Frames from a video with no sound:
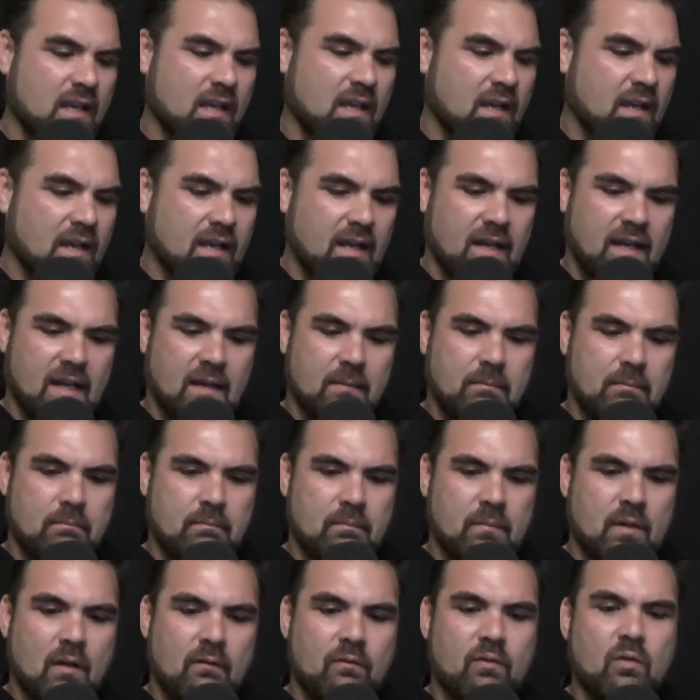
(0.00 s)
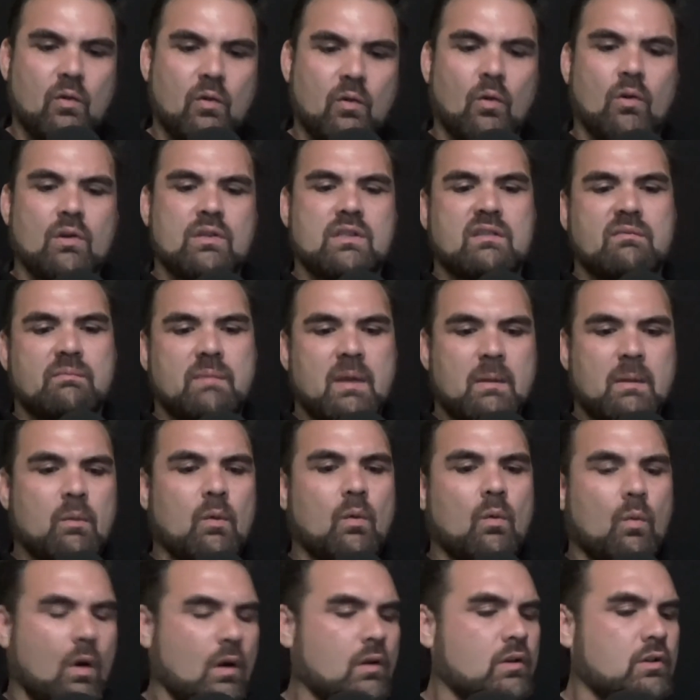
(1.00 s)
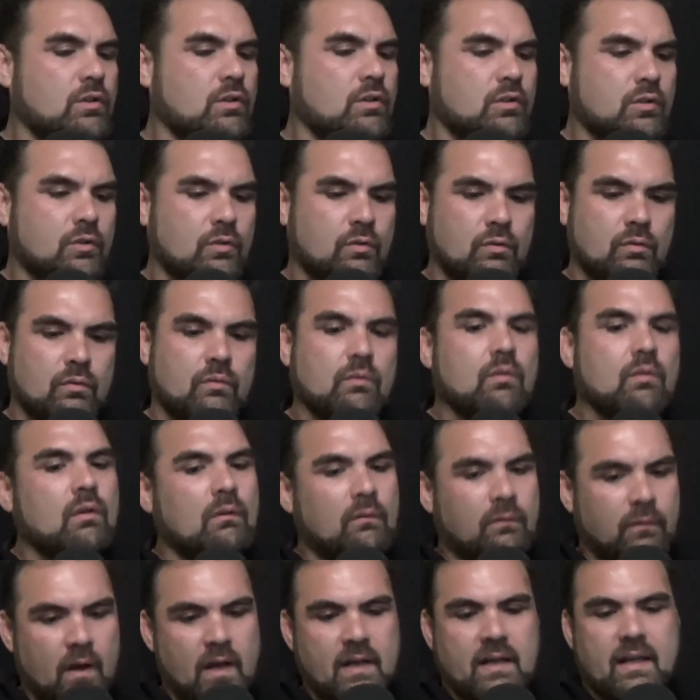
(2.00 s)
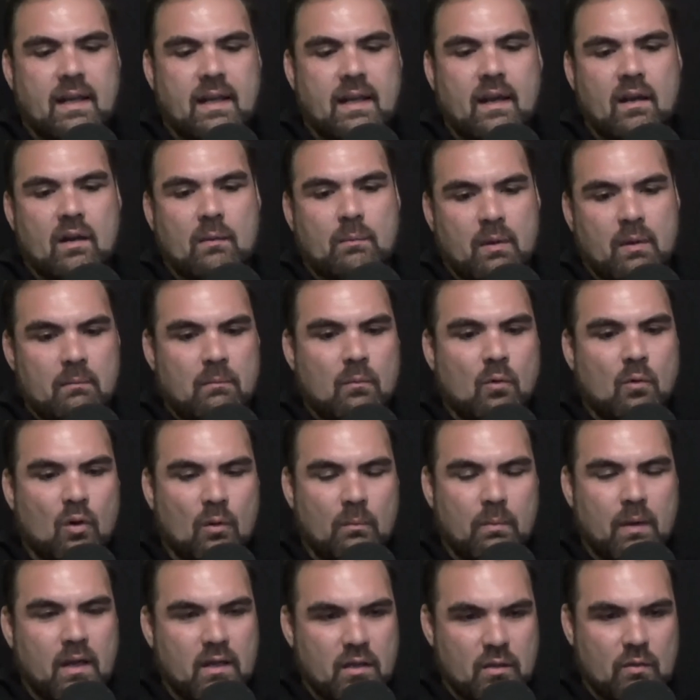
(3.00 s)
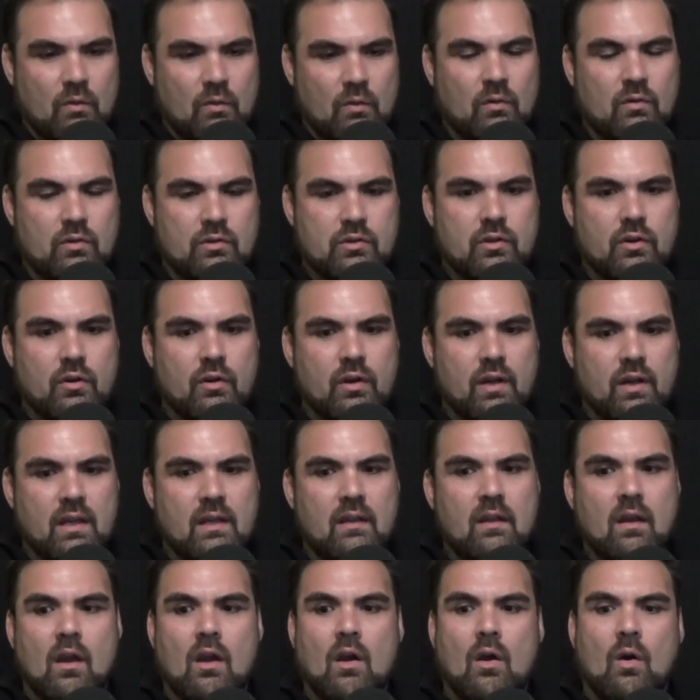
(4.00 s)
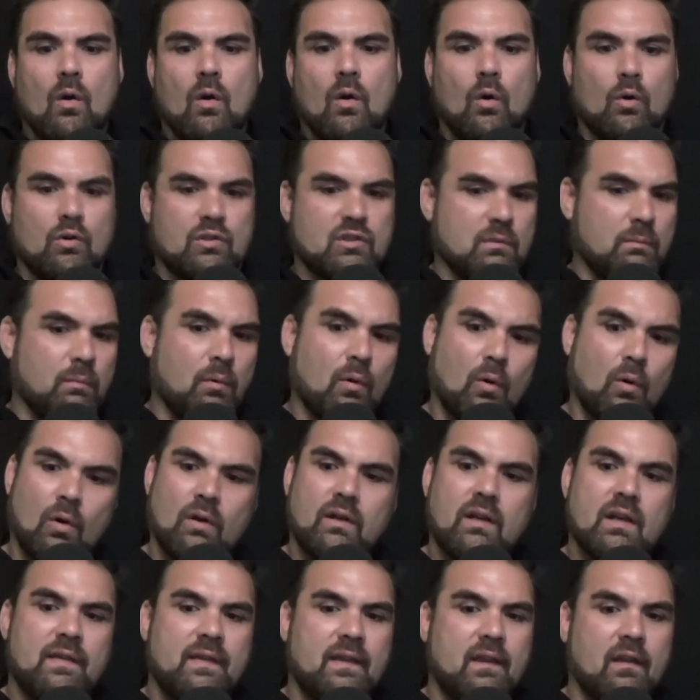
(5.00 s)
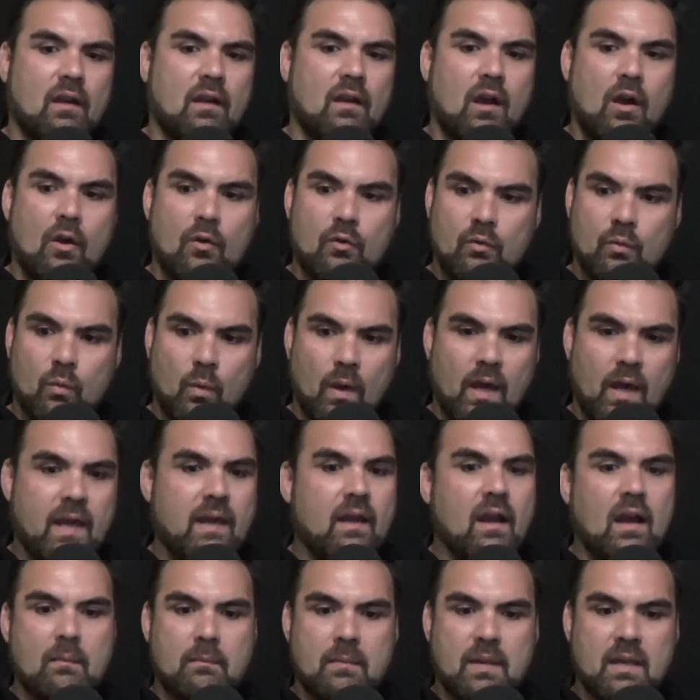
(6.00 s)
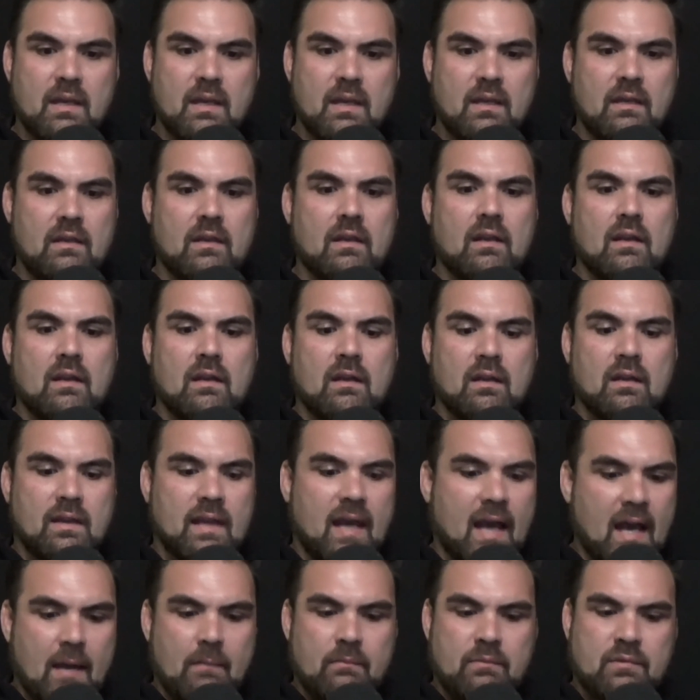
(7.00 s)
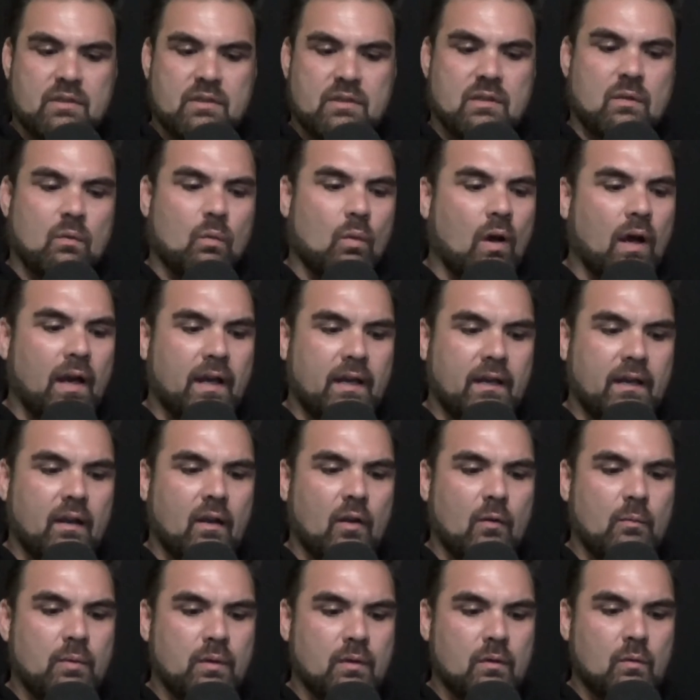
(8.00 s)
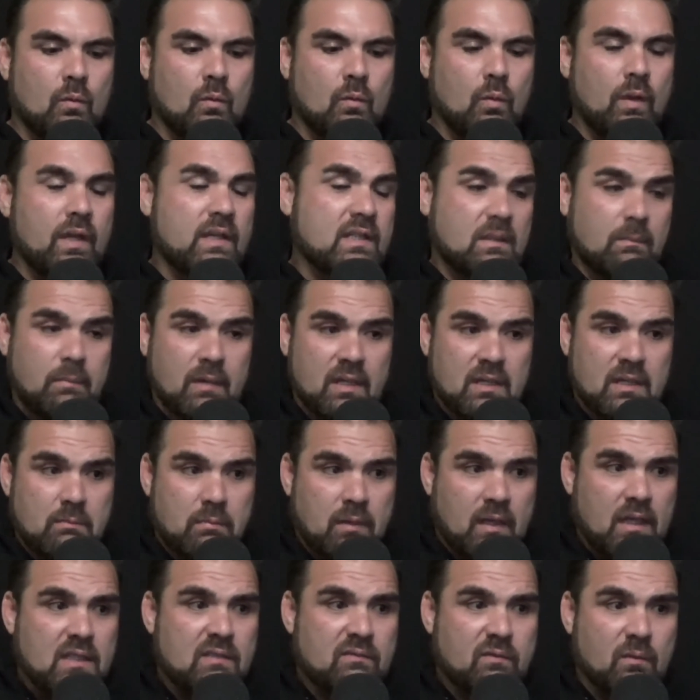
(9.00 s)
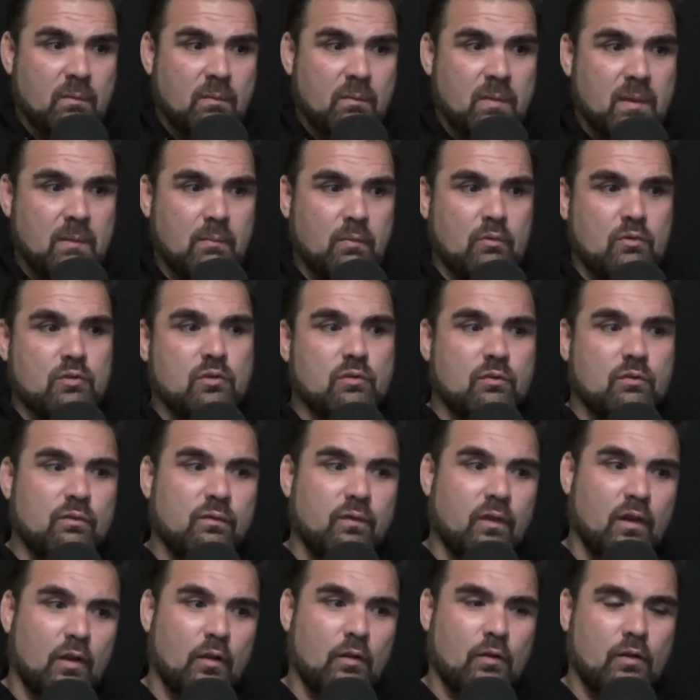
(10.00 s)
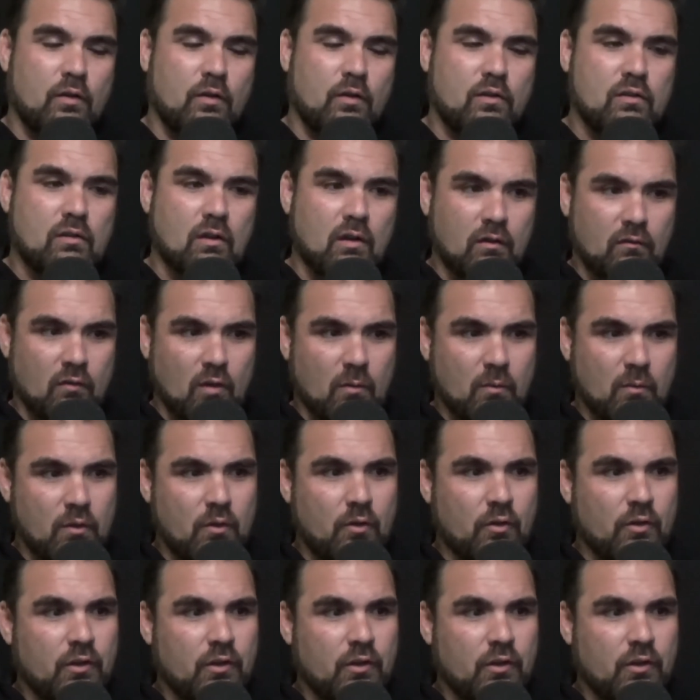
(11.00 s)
Of course, if people want to find out a bit more about your journey or support in their own way, I mean, the arms are wide open. Where's the best place for people to follow the Tongan Robin Hood?